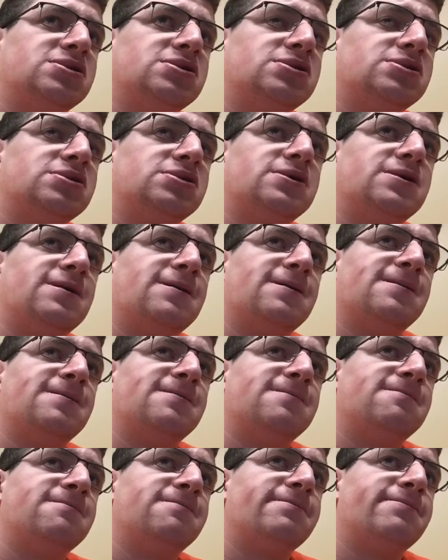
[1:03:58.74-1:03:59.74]

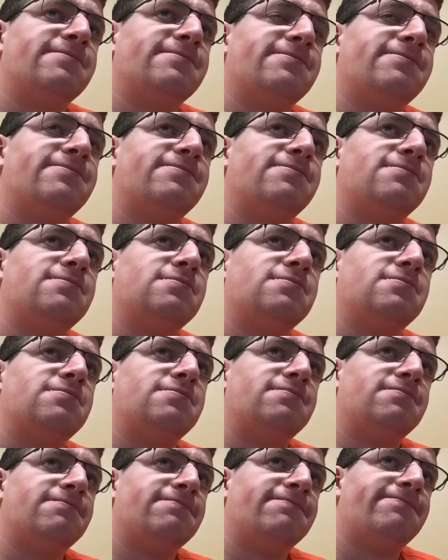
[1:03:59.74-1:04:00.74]
the Chiefs.
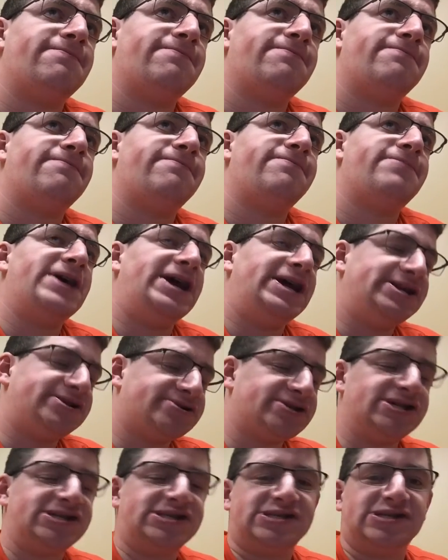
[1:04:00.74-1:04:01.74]

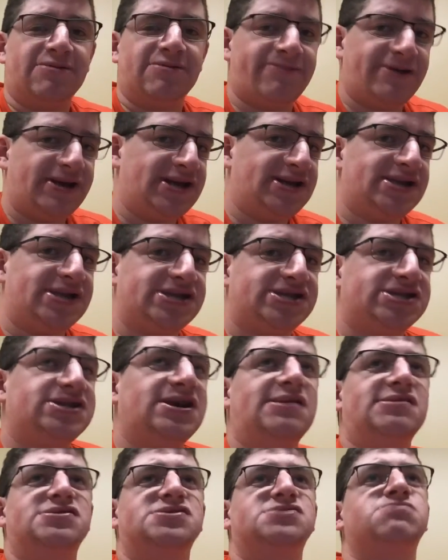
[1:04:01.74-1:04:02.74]
I wish I
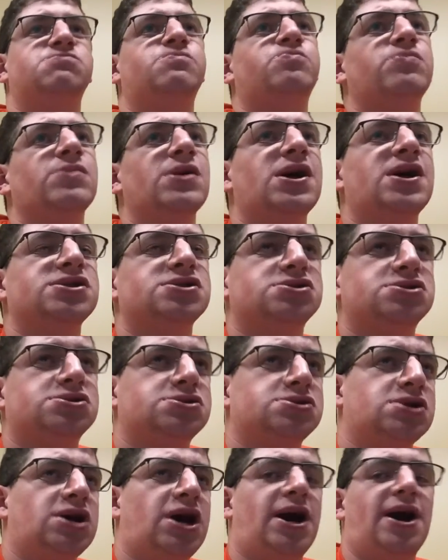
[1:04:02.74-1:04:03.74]
could have won that, but
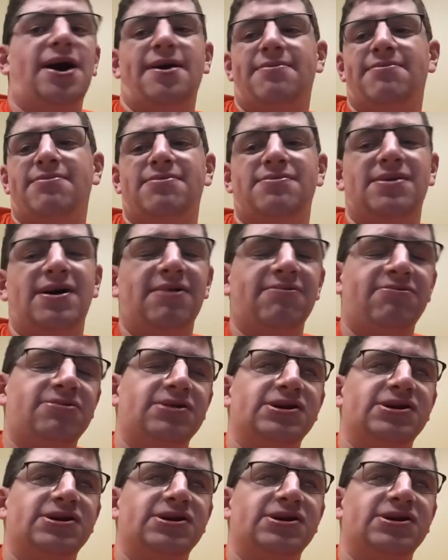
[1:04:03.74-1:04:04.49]
I missed it. But the